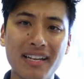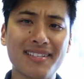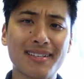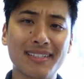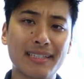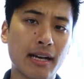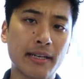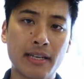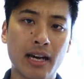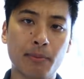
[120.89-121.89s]
Basically,
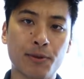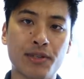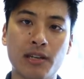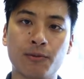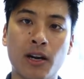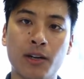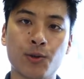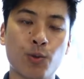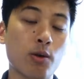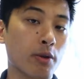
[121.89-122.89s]
ninety-nine percent of
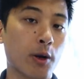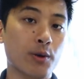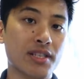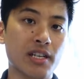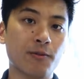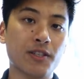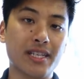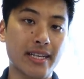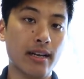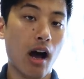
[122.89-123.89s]
riders won't notice a
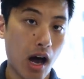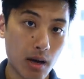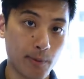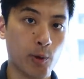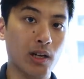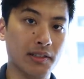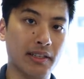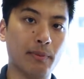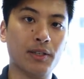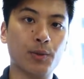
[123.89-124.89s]
difference in hub
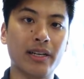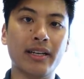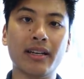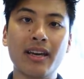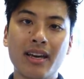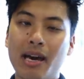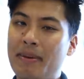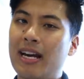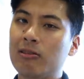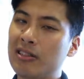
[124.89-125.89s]
quality between a
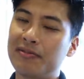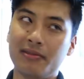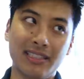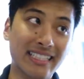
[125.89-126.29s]
pair of